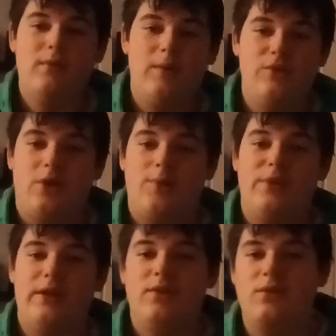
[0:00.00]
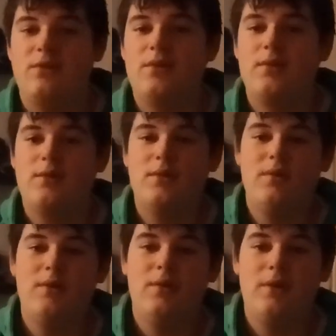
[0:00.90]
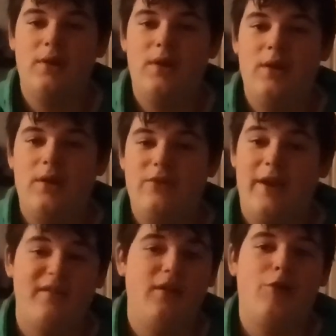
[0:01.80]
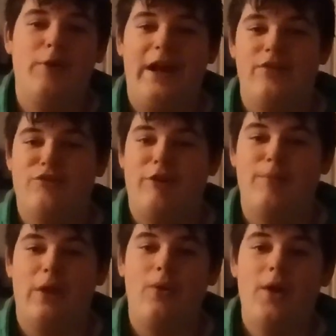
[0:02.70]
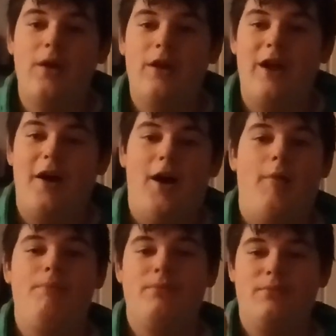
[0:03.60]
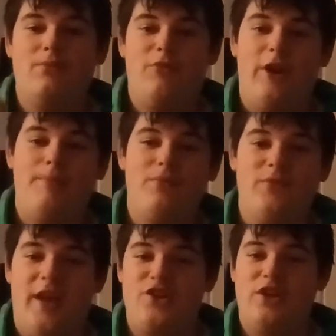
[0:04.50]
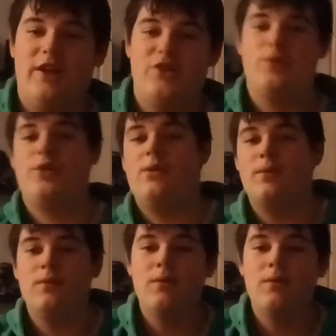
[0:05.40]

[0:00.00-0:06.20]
Keep us all updated. Can't tell when I subscribe now. Right, catch you next month.